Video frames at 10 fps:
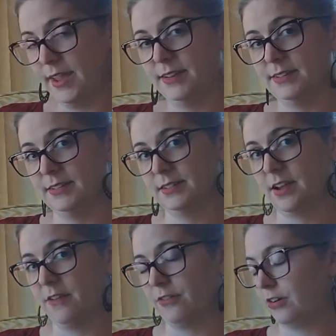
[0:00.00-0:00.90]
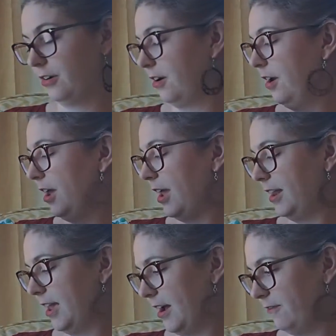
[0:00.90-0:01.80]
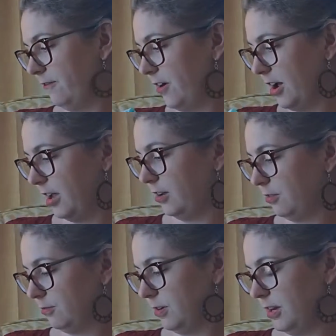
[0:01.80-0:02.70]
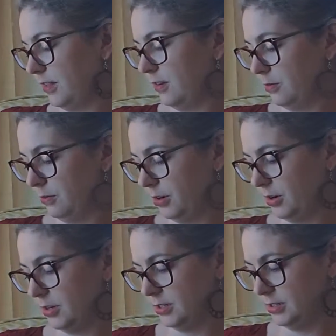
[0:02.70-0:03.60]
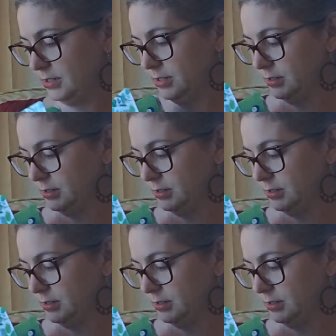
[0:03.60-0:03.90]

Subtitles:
and discover and have fun reading their books.